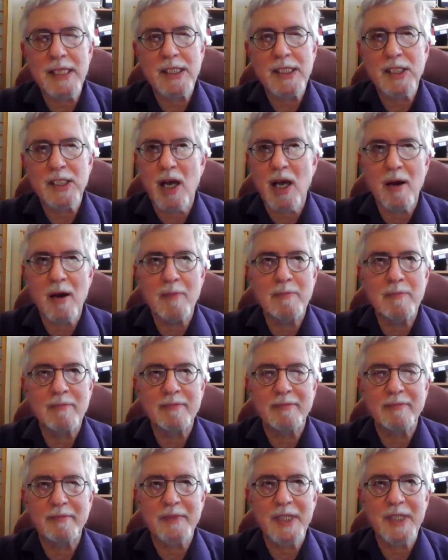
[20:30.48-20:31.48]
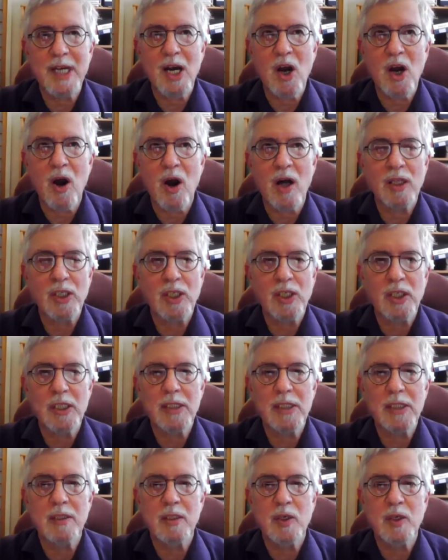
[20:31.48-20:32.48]
that's all
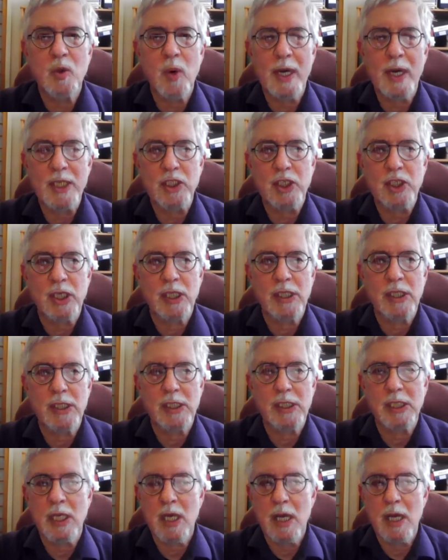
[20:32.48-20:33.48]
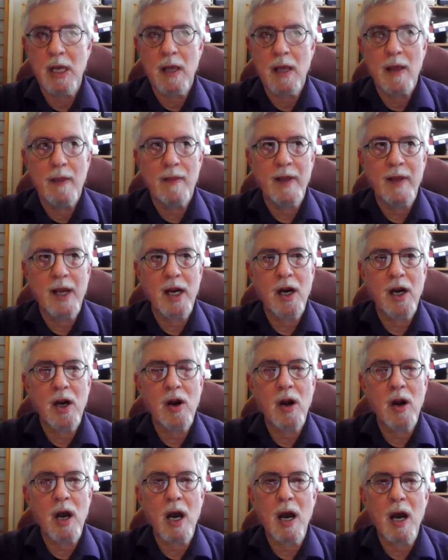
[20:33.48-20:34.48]
good questions
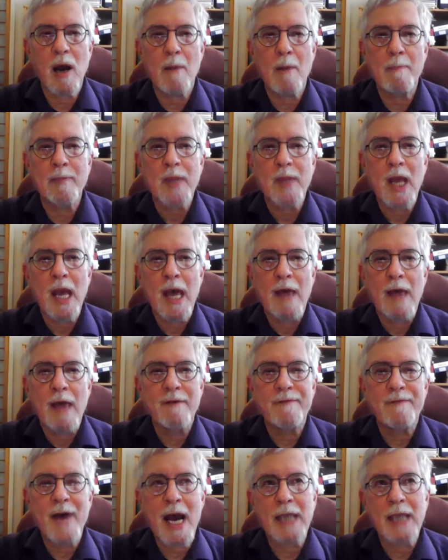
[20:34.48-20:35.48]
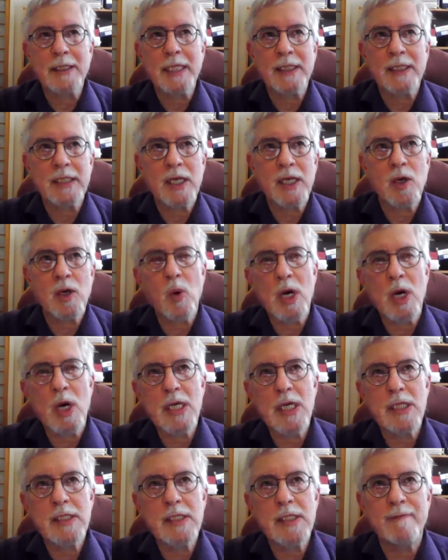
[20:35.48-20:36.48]
there. The fact that there
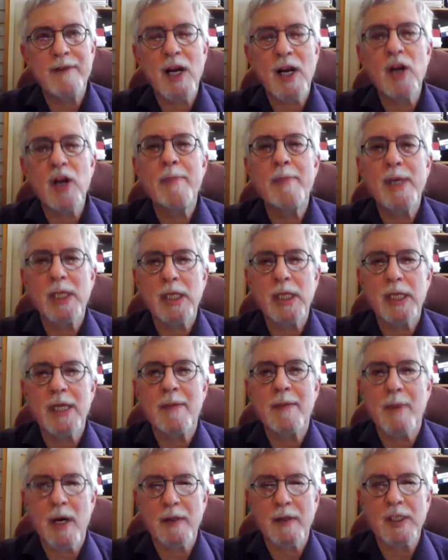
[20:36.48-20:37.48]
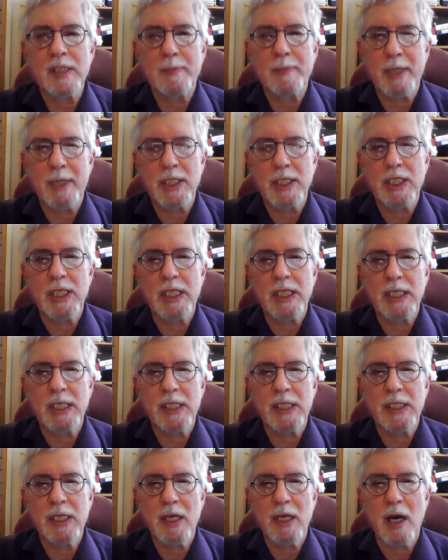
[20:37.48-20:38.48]
was variability among the
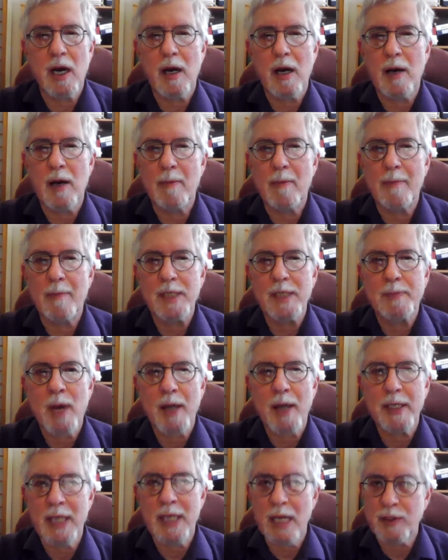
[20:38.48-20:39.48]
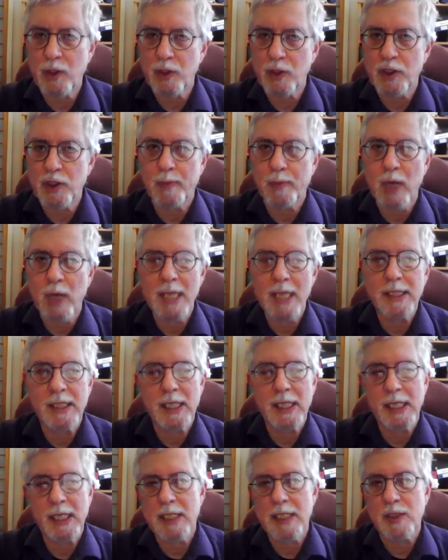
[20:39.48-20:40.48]
species, that's probably not so
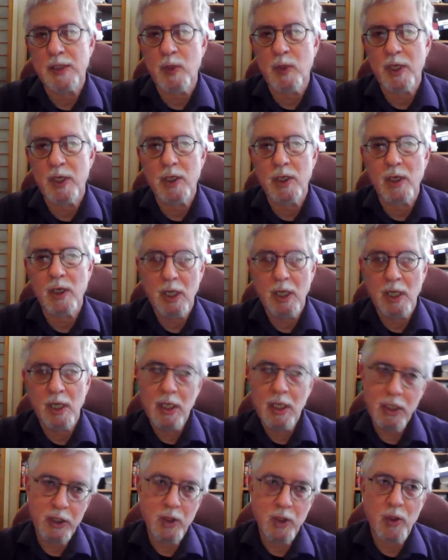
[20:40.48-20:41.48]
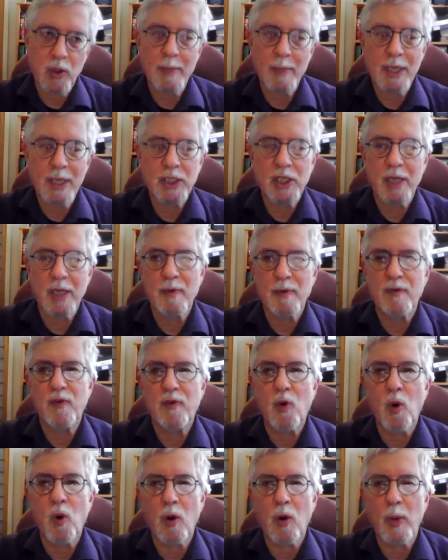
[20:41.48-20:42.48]
surprising. As you were mentioning
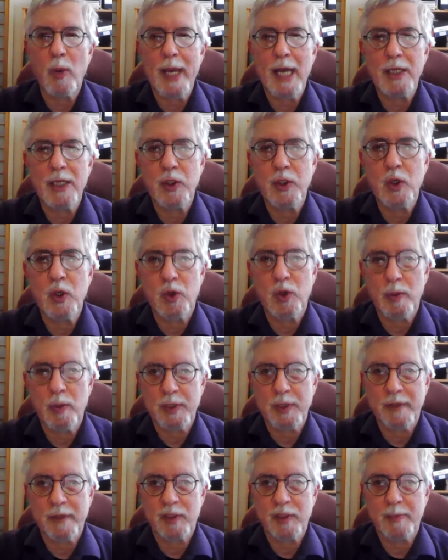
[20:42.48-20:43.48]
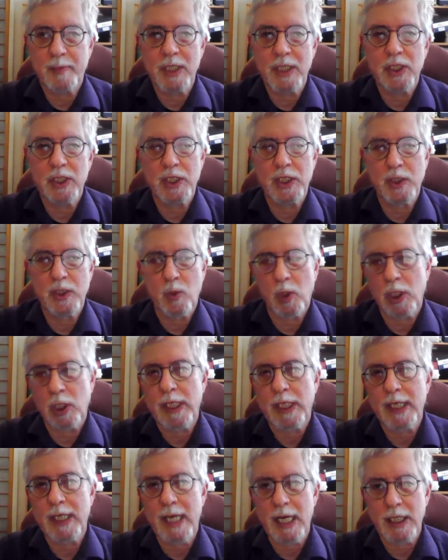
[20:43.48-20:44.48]
before, we had 2 groups of species that were
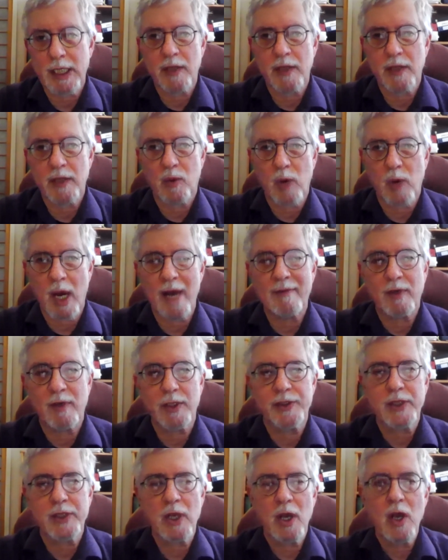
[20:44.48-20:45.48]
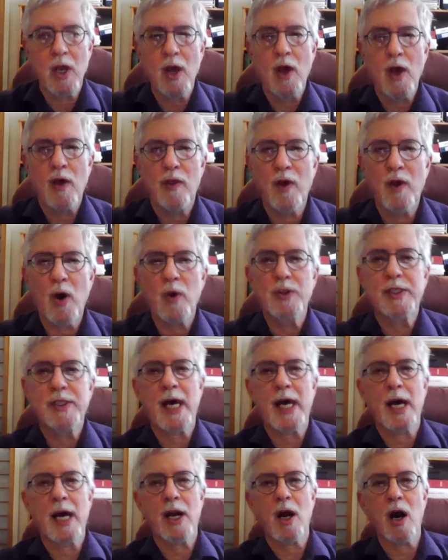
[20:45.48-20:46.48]
looking at the arrivals. Those
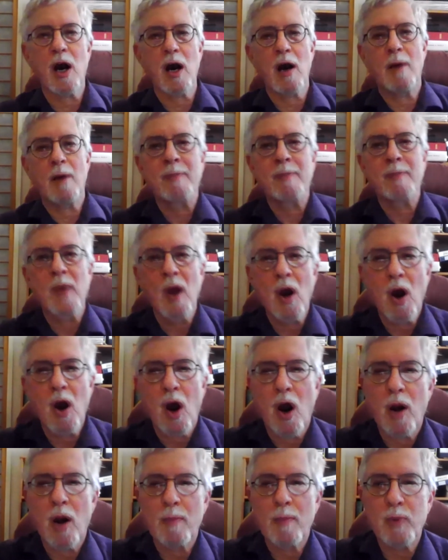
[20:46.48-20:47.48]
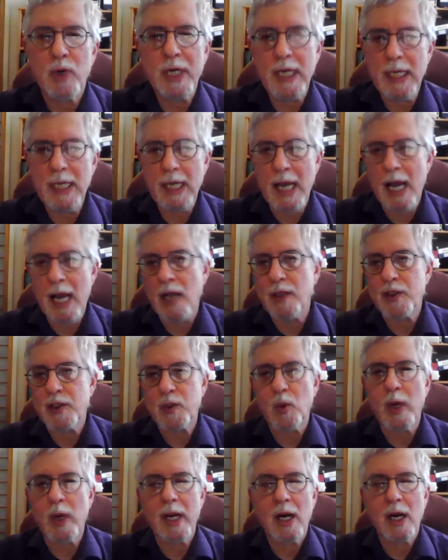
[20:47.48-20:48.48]
that are breeding
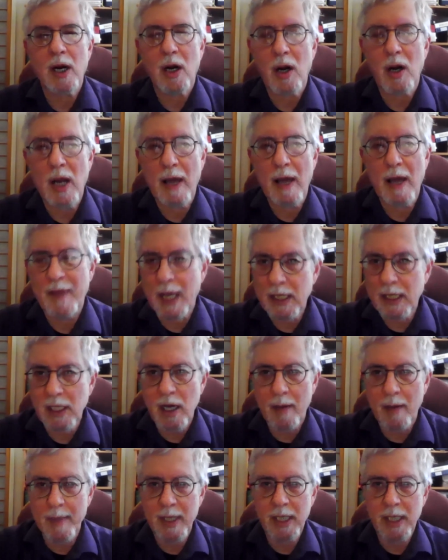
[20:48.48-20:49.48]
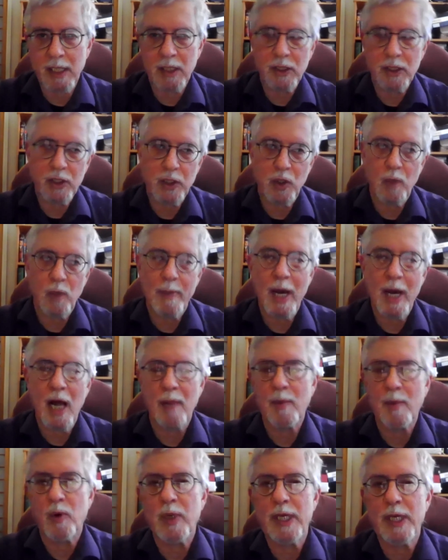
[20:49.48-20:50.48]
elsewhere and then coming to
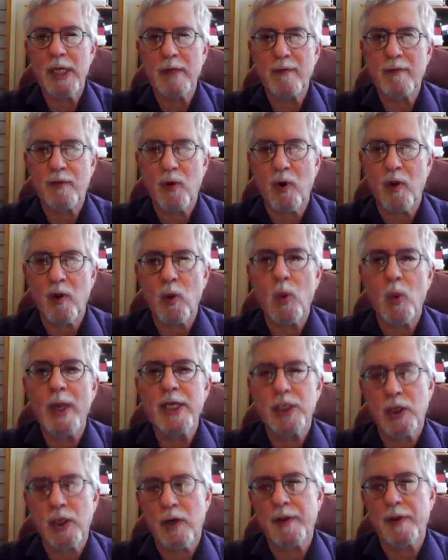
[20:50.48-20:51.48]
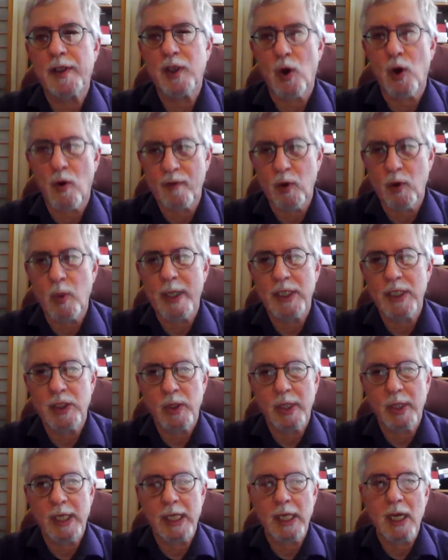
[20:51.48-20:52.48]
Palomarin for the winter, they're
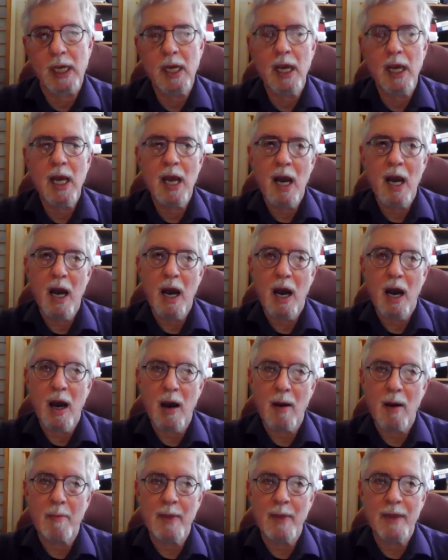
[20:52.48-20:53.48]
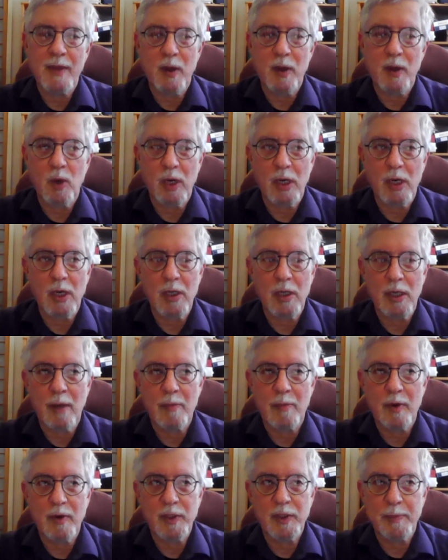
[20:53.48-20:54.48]
overwintering. And there were a
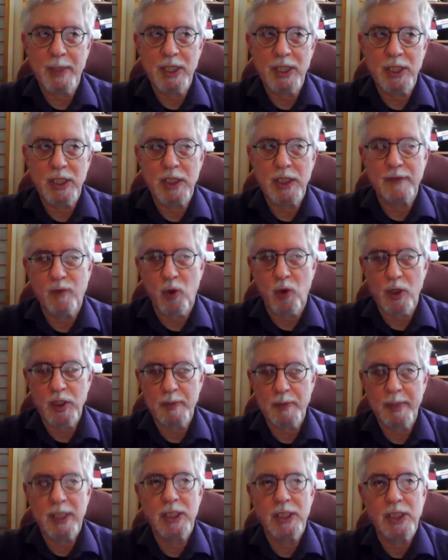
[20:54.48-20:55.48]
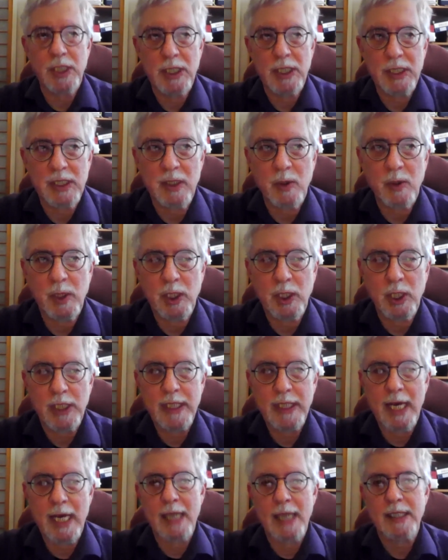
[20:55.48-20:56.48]
number of species, 4 species that we
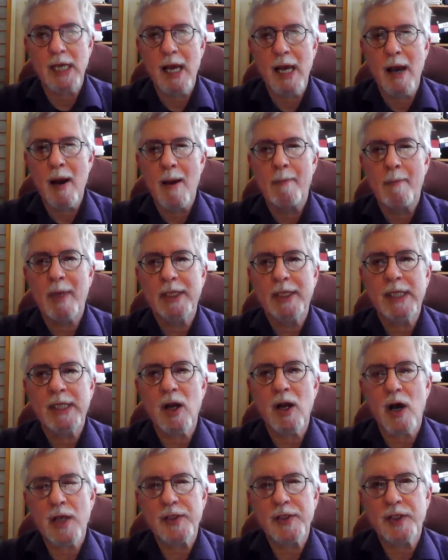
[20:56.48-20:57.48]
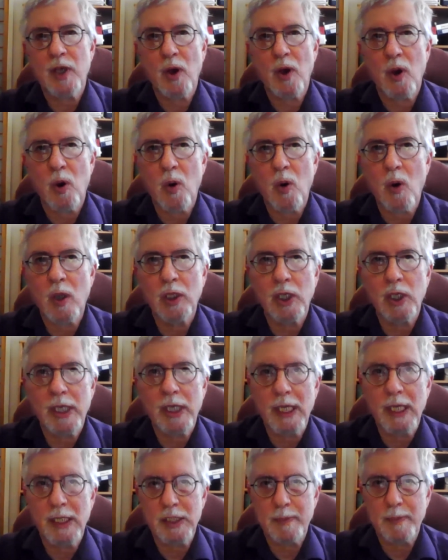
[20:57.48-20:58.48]
looked at. But then also
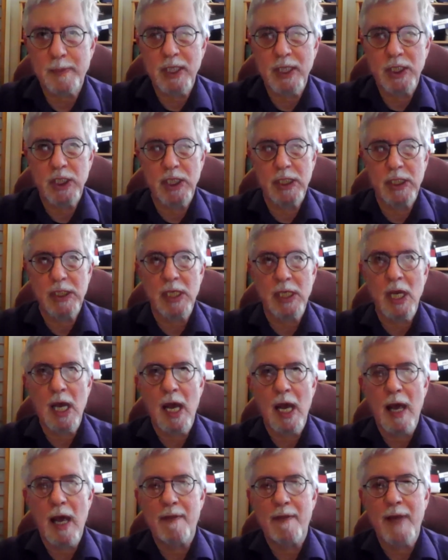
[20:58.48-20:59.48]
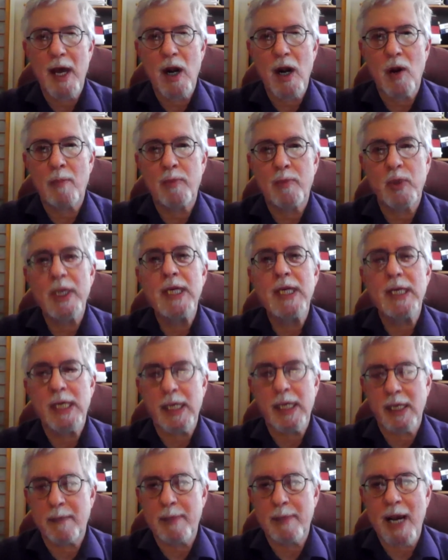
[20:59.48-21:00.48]
looking at the species that are
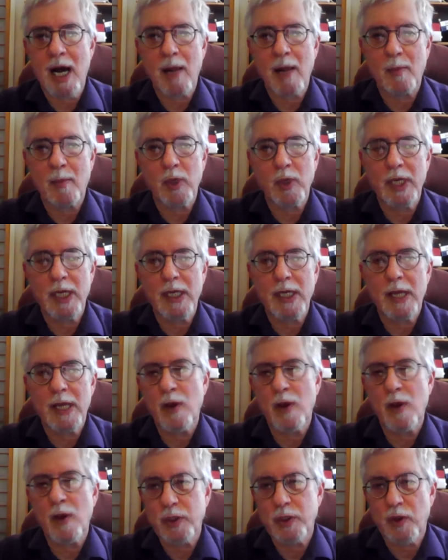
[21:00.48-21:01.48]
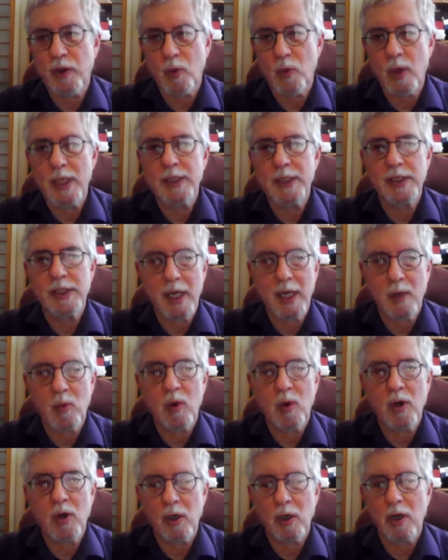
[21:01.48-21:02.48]
breeding in Palomarin, and those are the ones
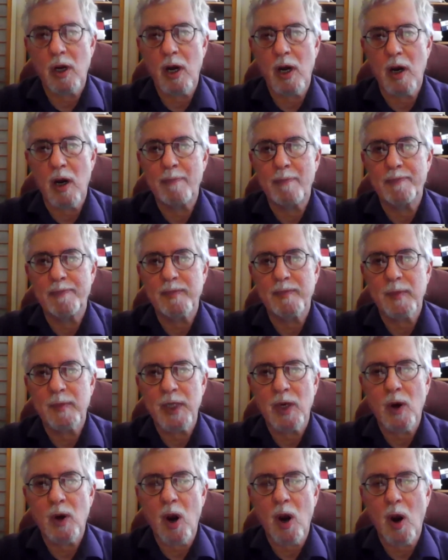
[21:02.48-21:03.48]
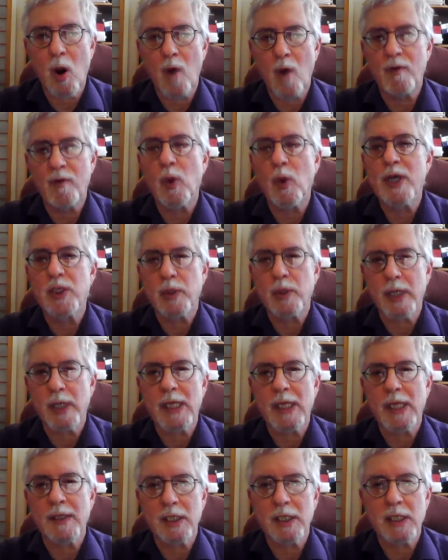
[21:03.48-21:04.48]
that were
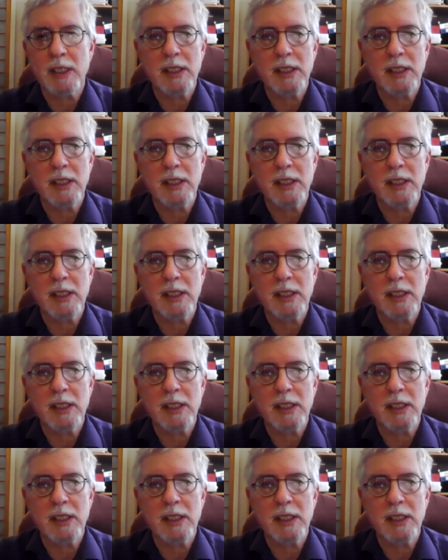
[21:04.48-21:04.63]
overwintering